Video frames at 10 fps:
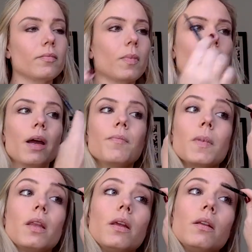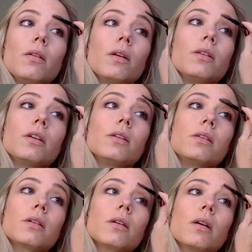Okay, and then you can
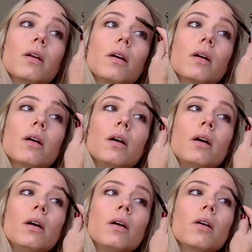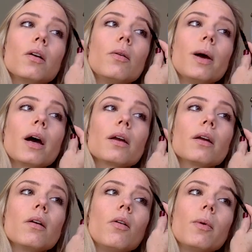just go back
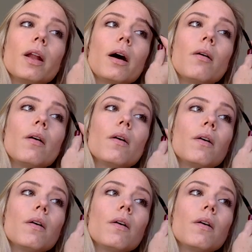and comb it out.